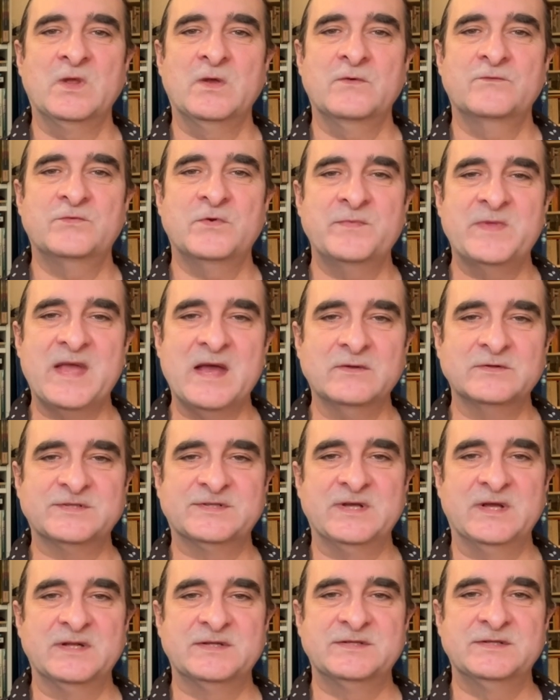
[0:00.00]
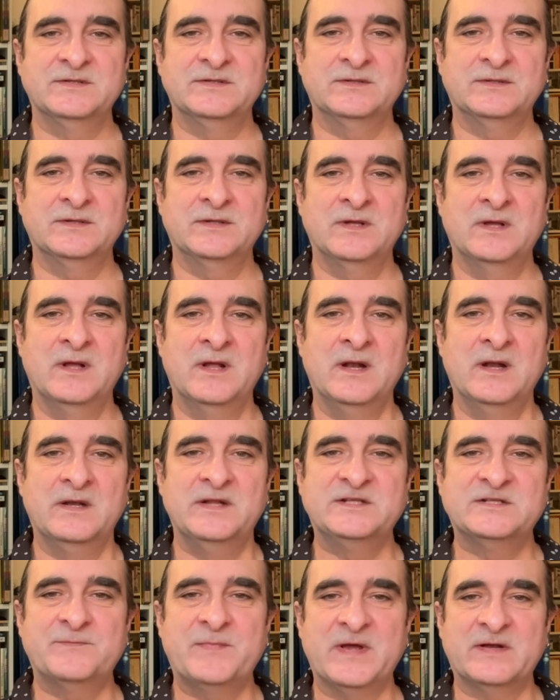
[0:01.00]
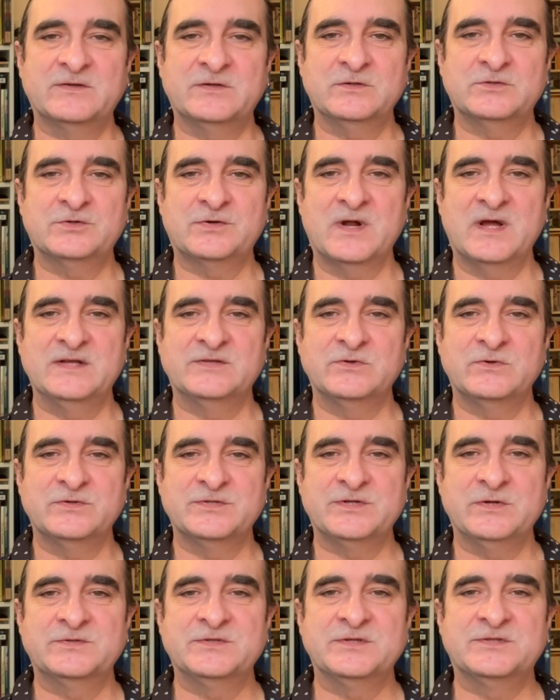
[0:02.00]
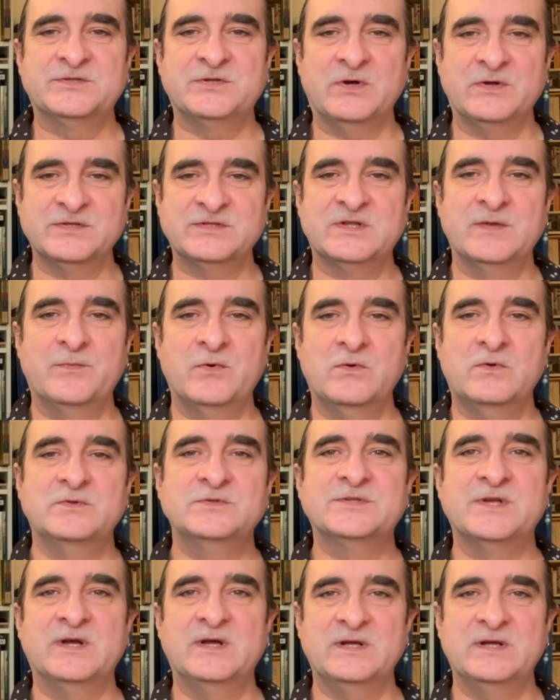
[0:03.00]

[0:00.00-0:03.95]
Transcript: from the outset, Lispector tries also to toss the ball to